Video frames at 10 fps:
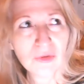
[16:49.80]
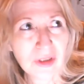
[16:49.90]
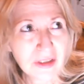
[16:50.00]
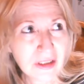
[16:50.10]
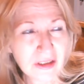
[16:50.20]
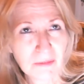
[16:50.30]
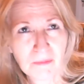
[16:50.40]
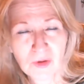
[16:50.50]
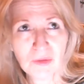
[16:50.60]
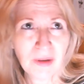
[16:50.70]
this
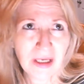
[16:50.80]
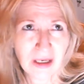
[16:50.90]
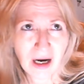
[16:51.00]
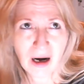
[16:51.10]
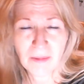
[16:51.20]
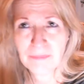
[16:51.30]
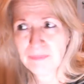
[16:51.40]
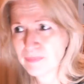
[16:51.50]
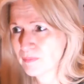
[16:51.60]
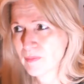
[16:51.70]
could be
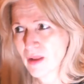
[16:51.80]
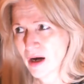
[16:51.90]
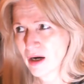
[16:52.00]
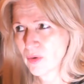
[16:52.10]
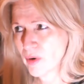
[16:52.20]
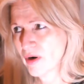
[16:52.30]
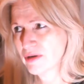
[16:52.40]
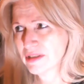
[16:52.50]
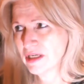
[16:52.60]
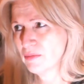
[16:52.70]

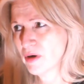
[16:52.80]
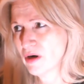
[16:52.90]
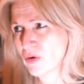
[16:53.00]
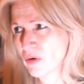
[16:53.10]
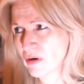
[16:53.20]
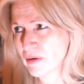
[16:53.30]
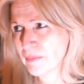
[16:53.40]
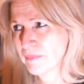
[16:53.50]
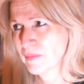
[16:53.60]
Aquarius, Libra, or